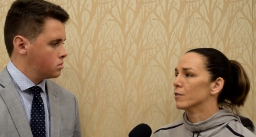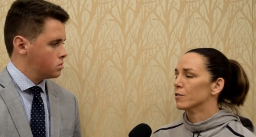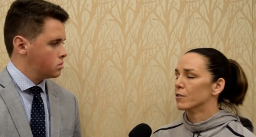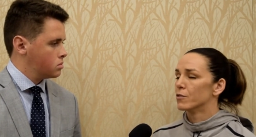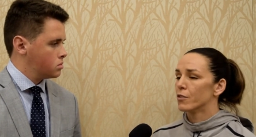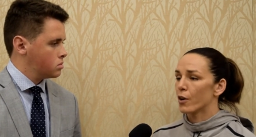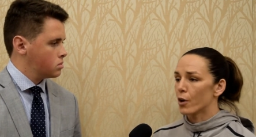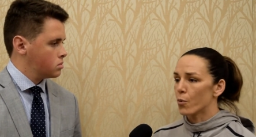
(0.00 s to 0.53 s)

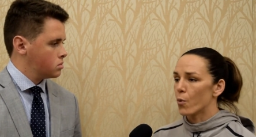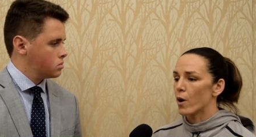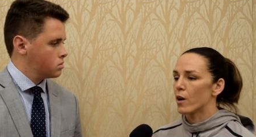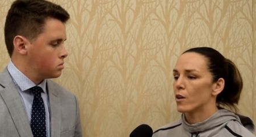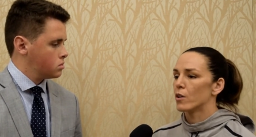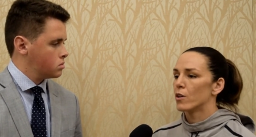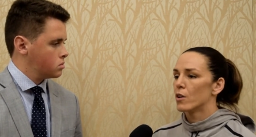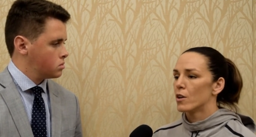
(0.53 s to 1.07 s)
Speaker 1: very
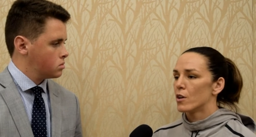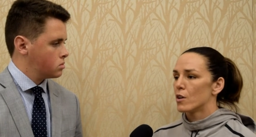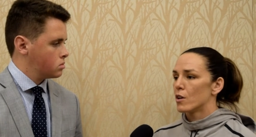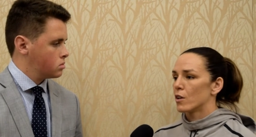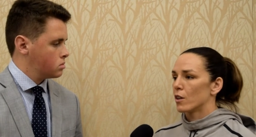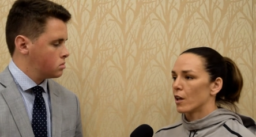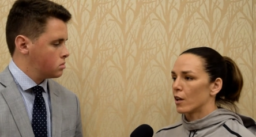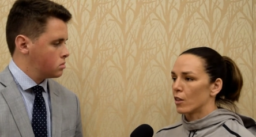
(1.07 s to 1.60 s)
well,
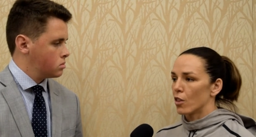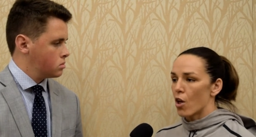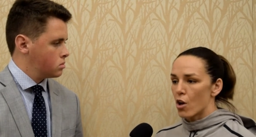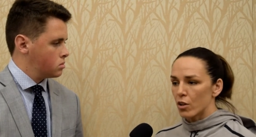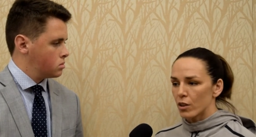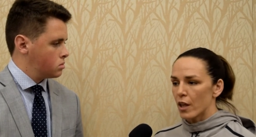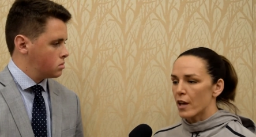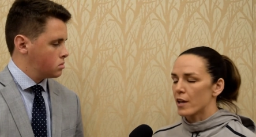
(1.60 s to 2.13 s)
like long
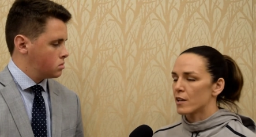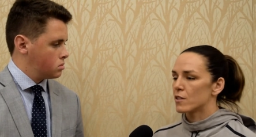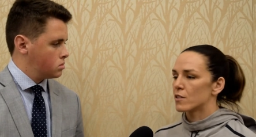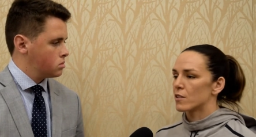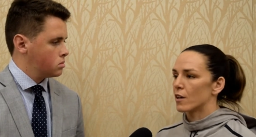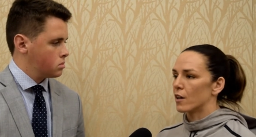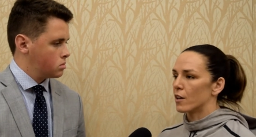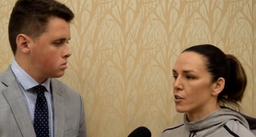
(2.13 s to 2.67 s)
legs.
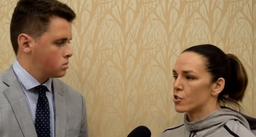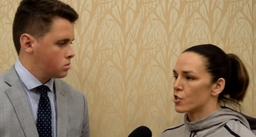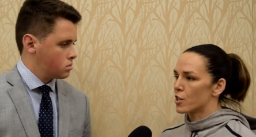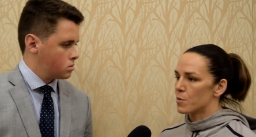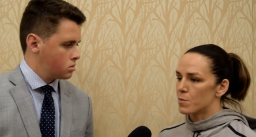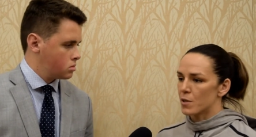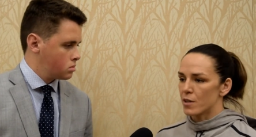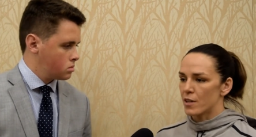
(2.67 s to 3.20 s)
Uh, she
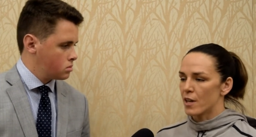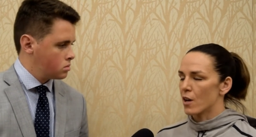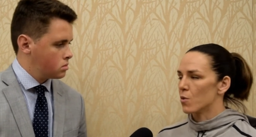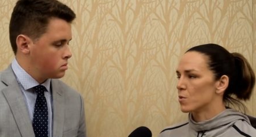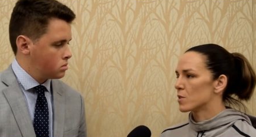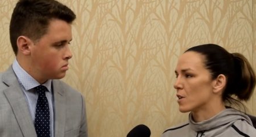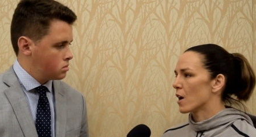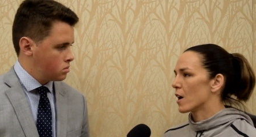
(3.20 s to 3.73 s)
keeps on the
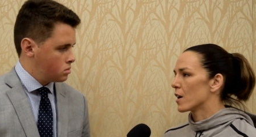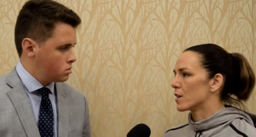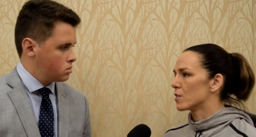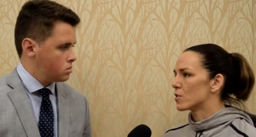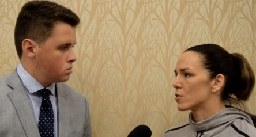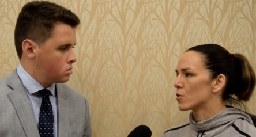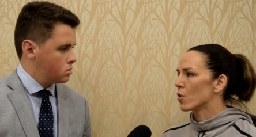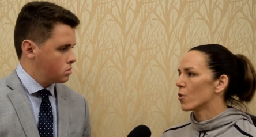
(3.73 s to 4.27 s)
outside,
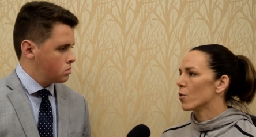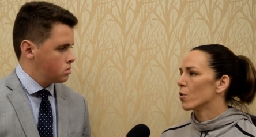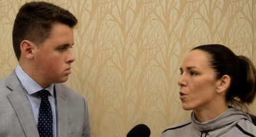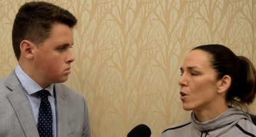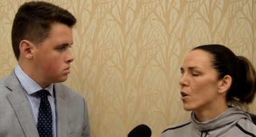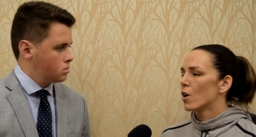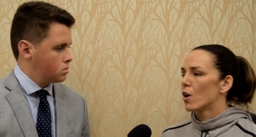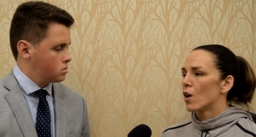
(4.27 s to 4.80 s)
so
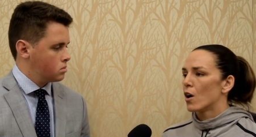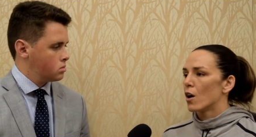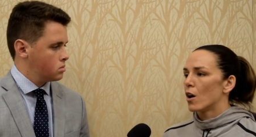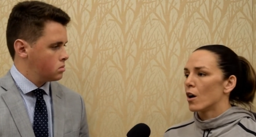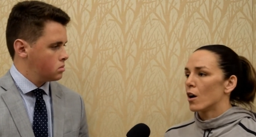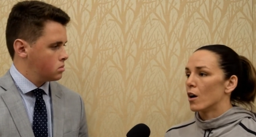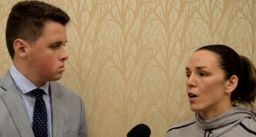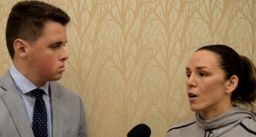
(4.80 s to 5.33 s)

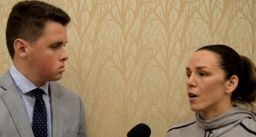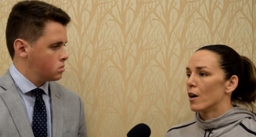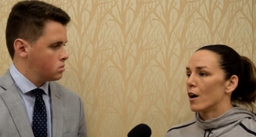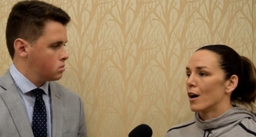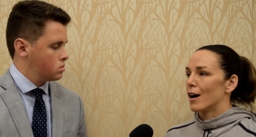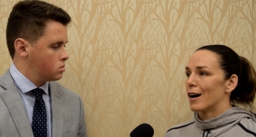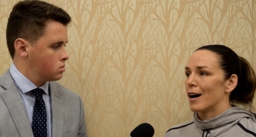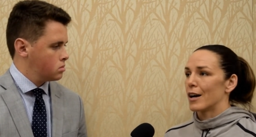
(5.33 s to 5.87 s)

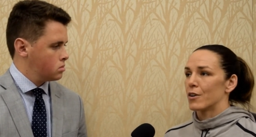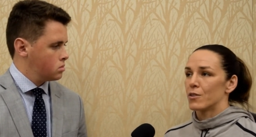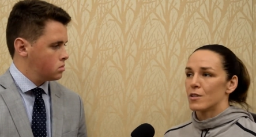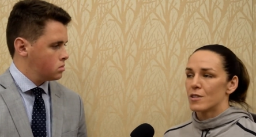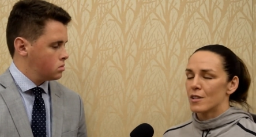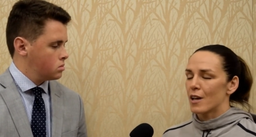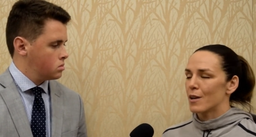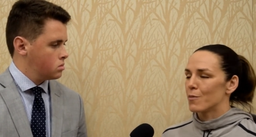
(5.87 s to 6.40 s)
I could say